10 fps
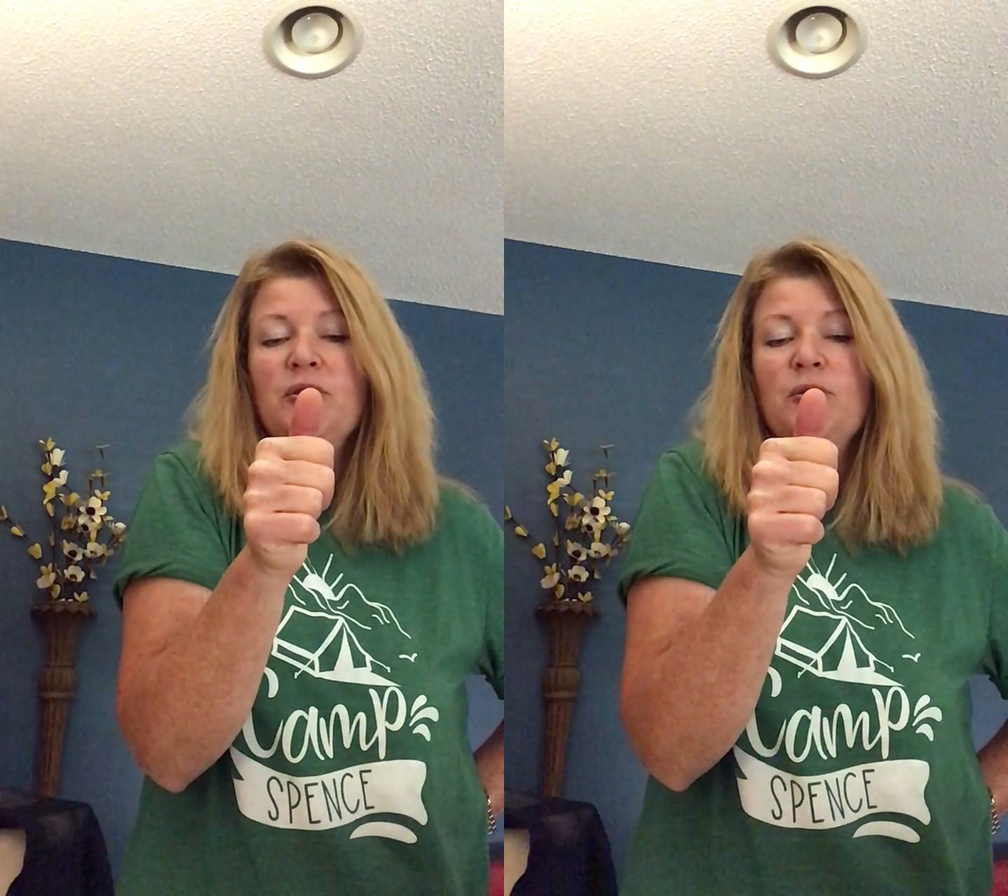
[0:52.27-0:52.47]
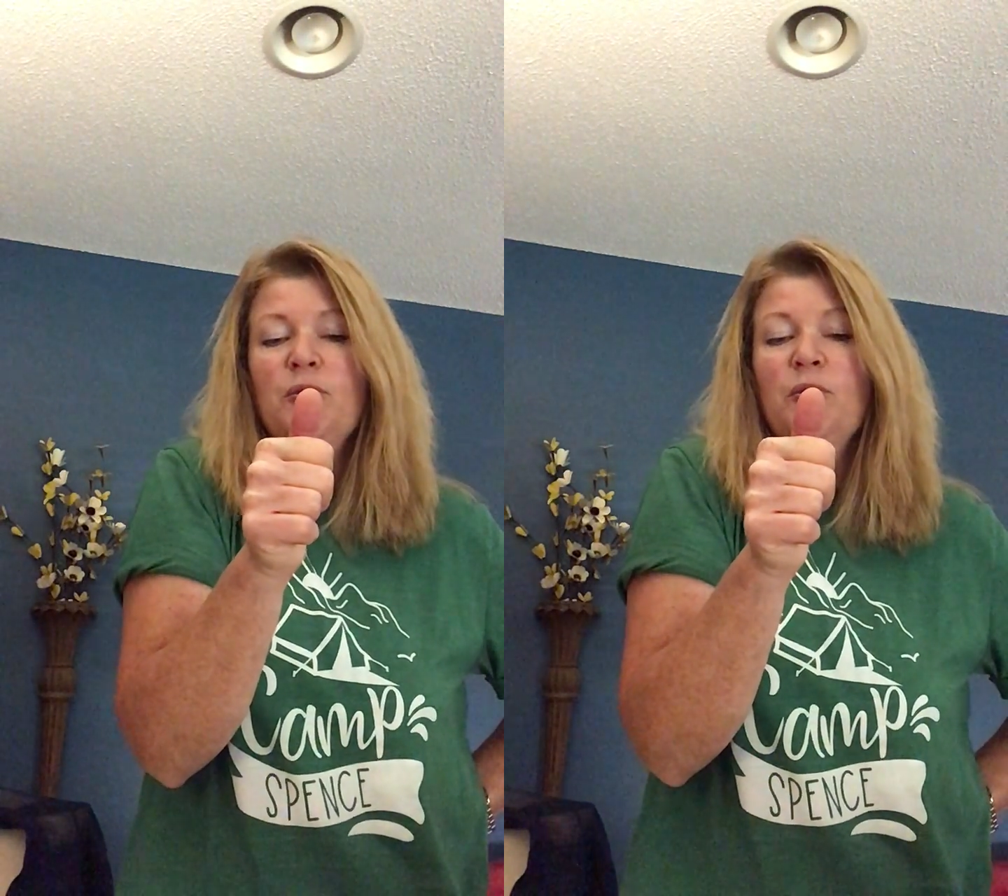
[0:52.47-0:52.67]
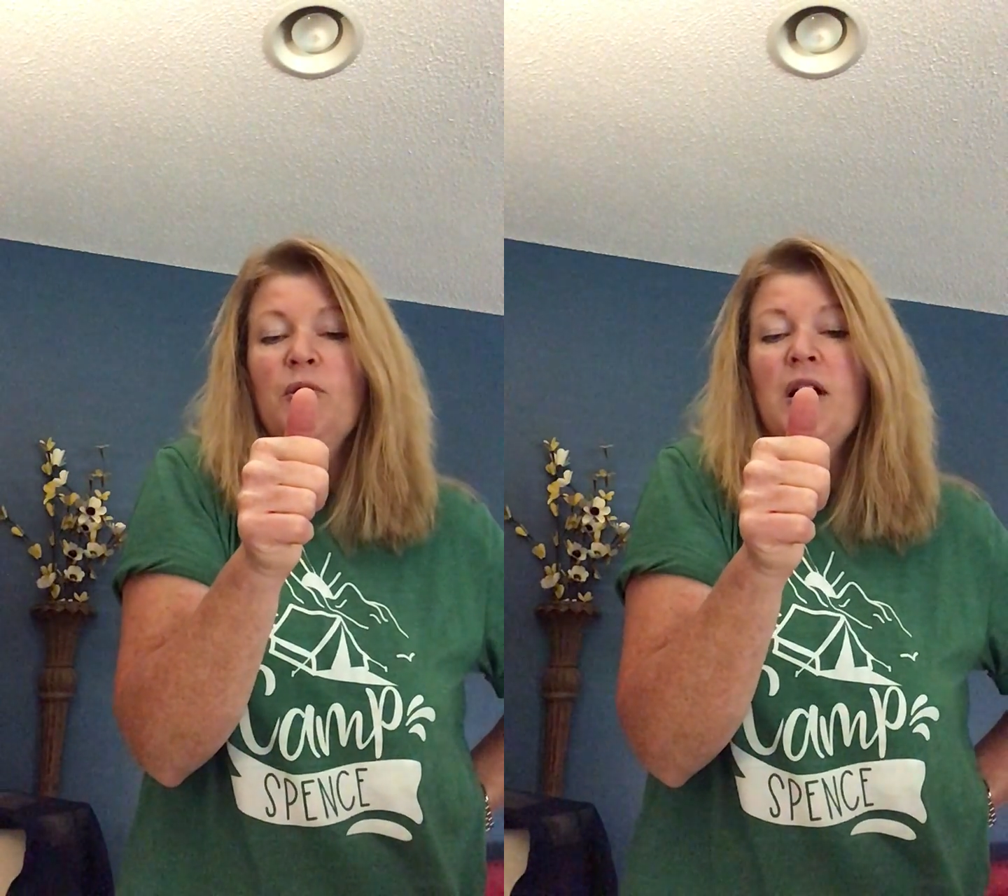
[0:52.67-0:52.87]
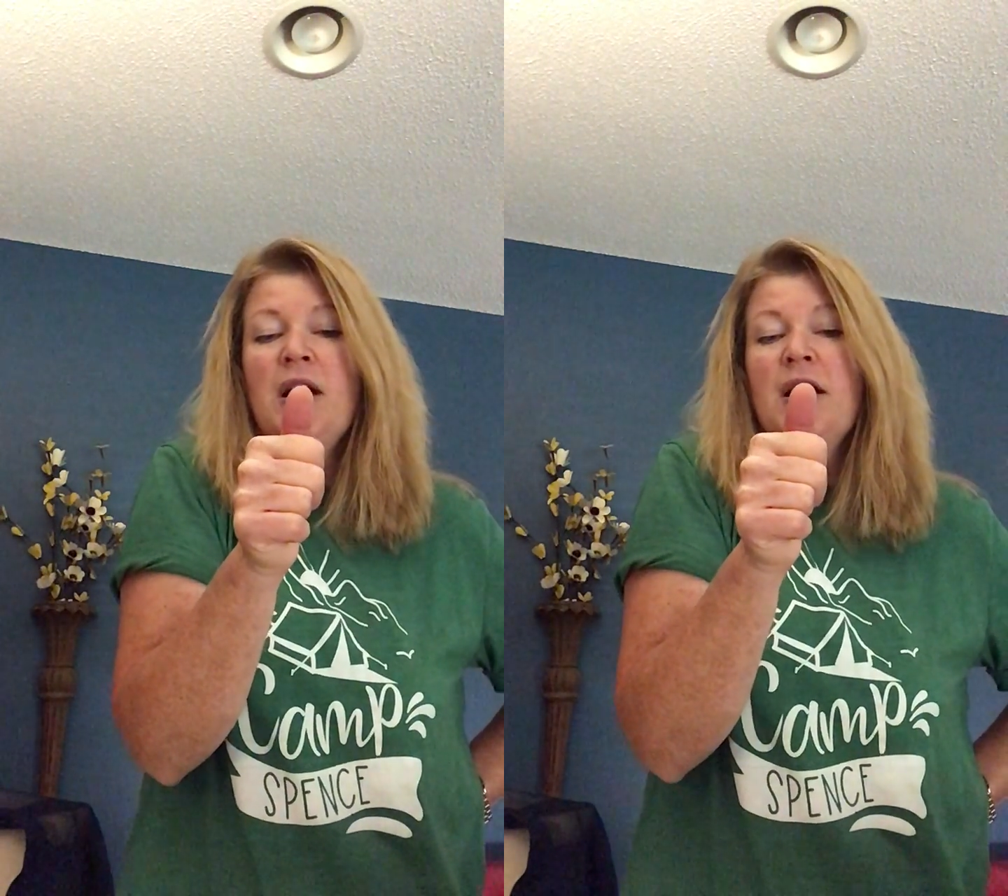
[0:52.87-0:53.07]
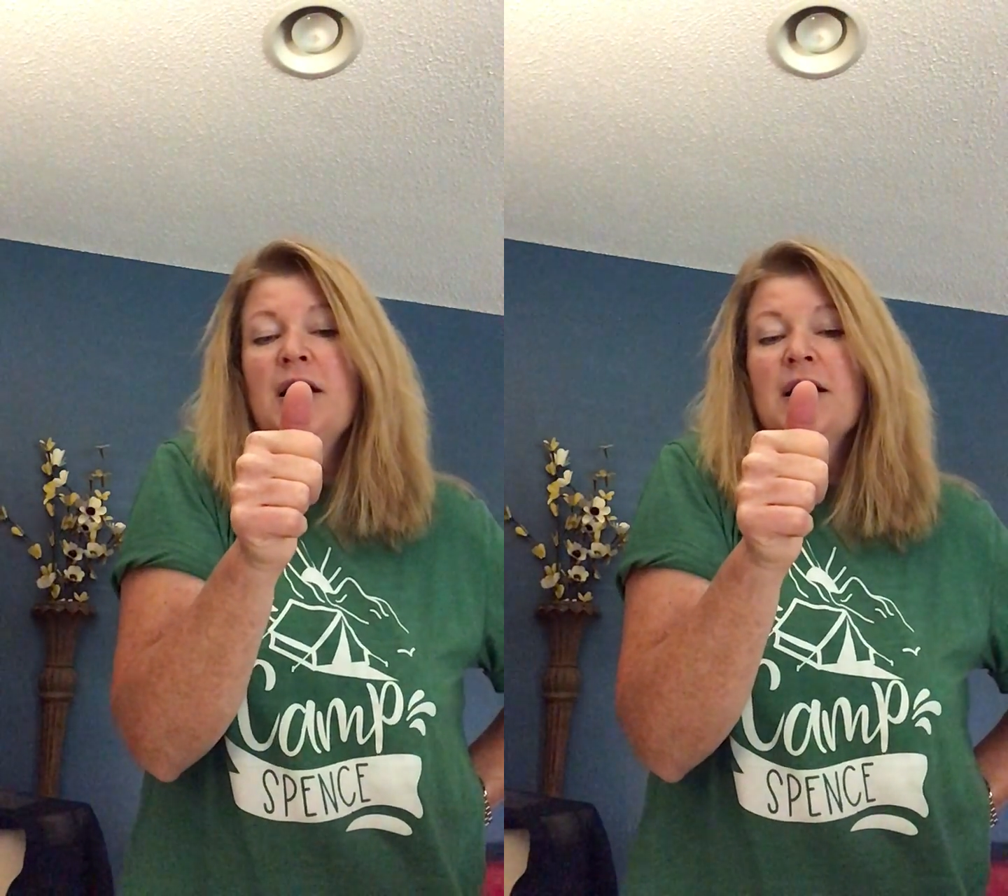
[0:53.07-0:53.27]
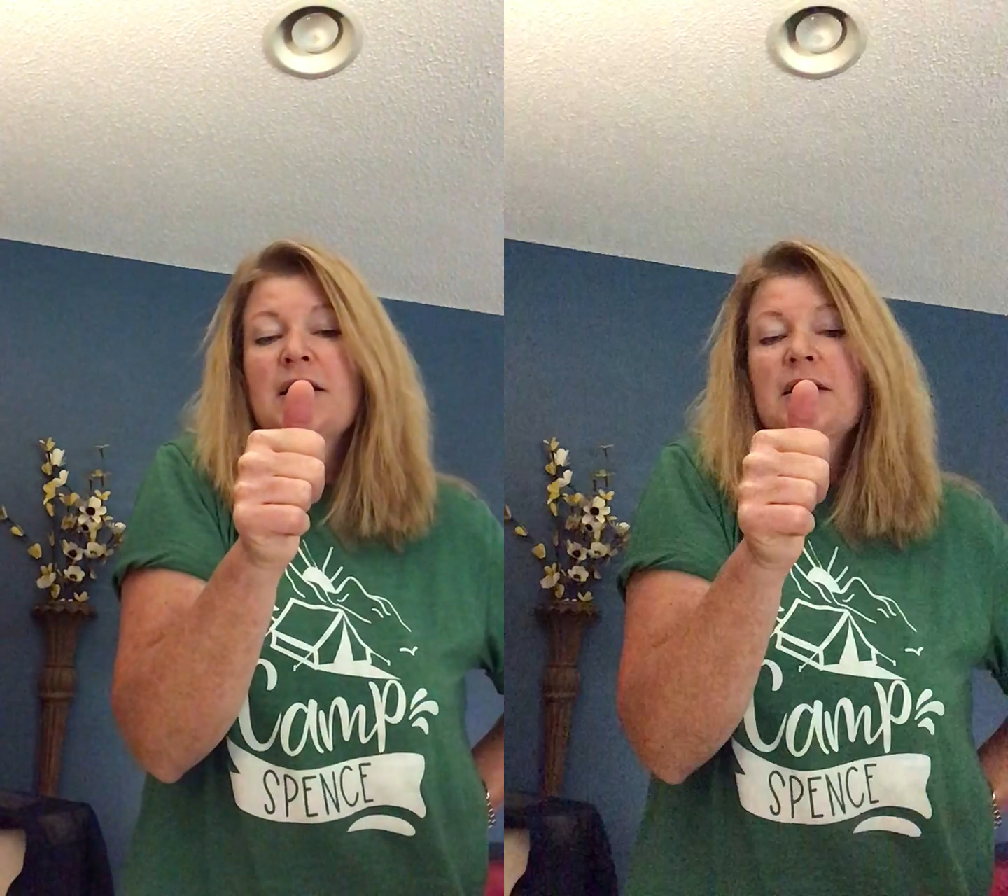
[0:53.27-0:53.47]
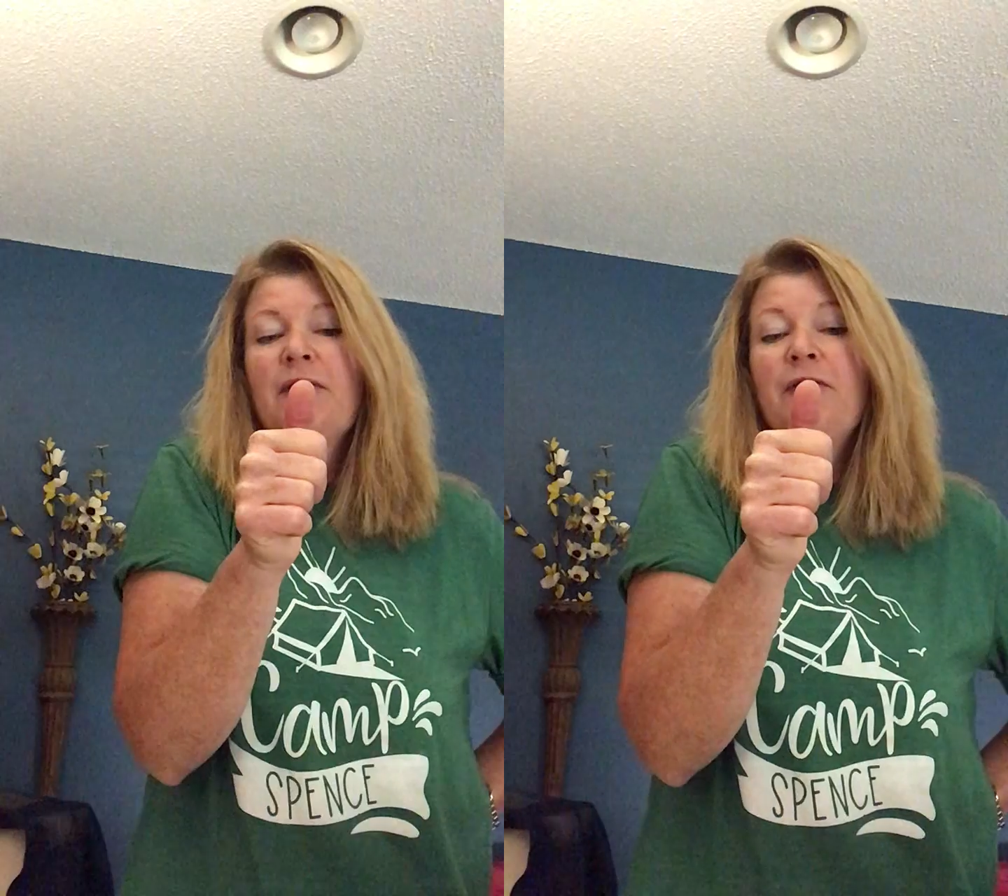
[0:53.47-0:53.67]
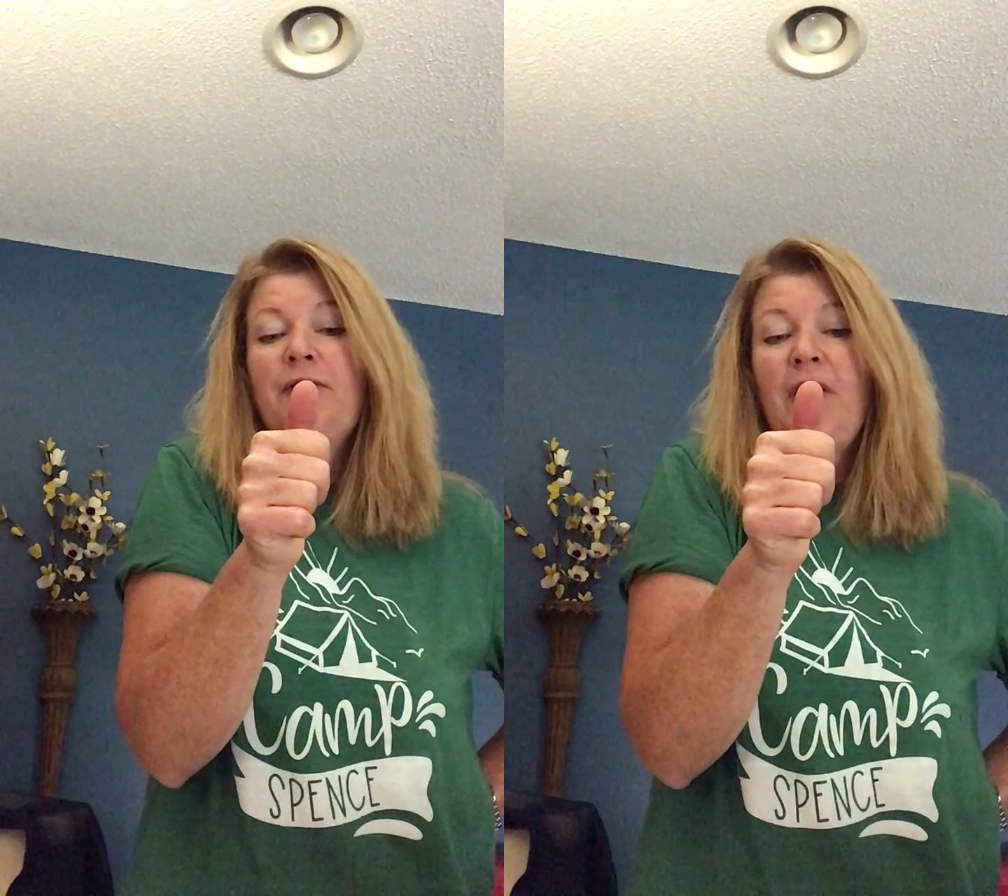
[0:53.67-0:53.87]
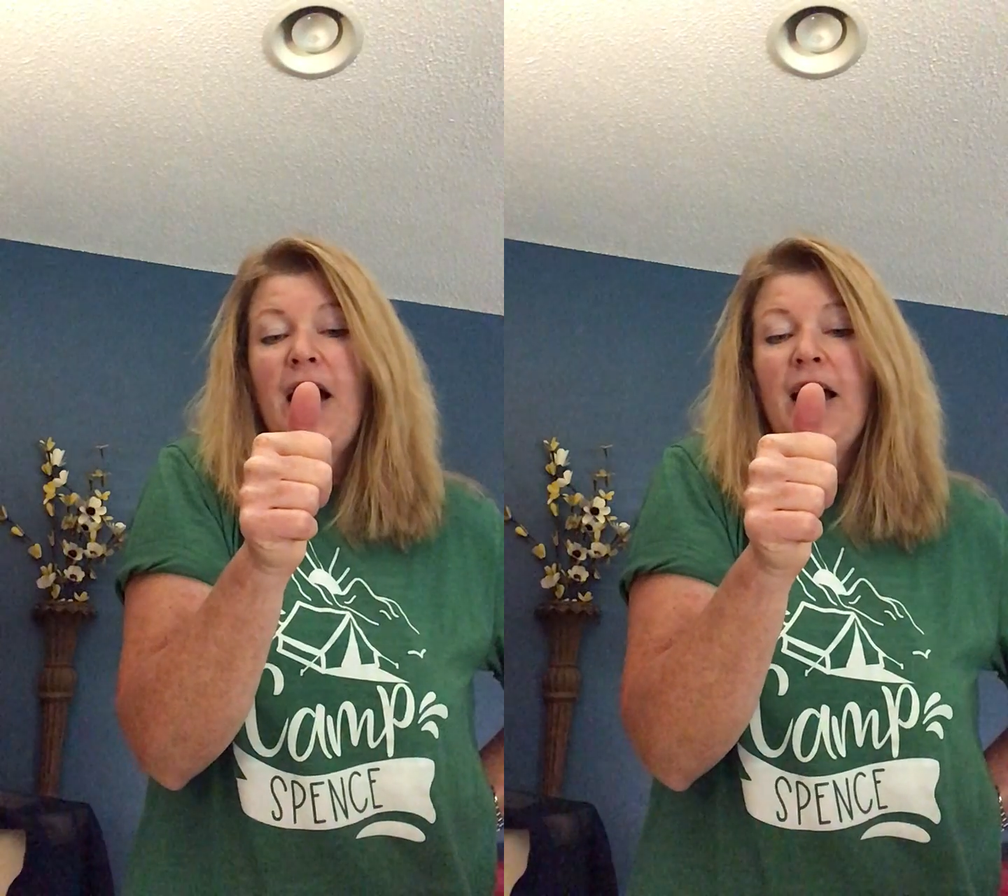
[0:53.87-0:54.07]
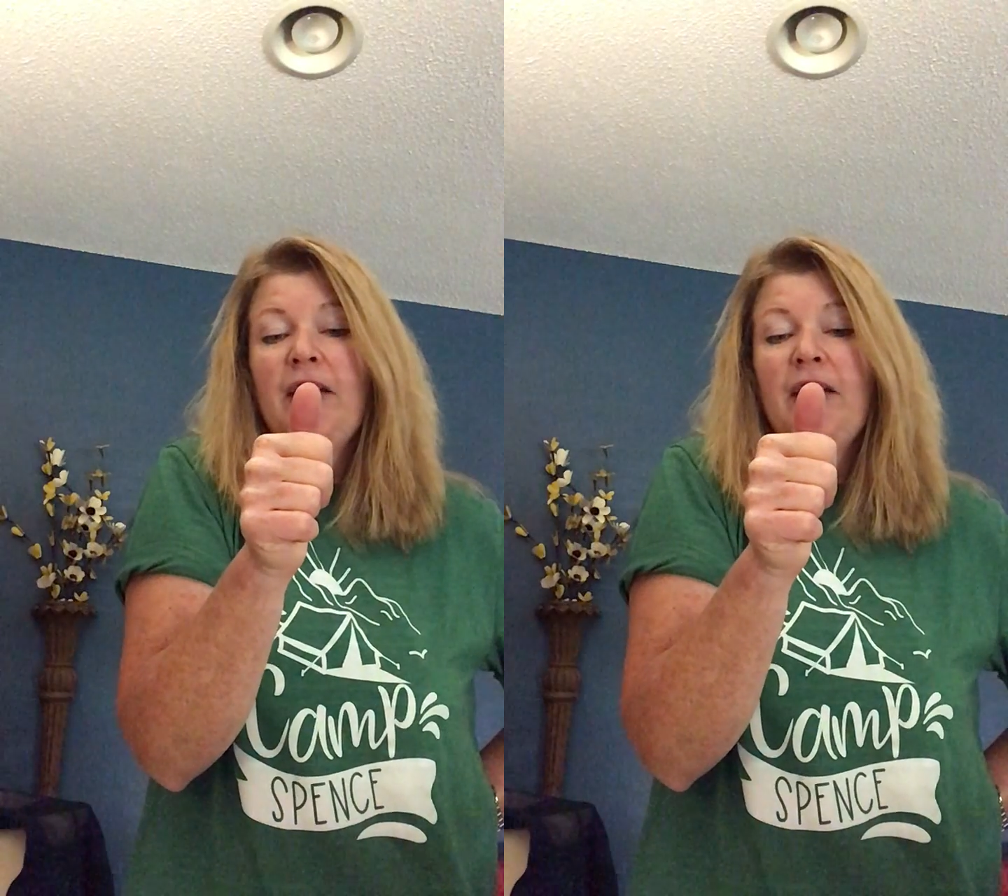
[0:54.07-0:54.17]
to 5.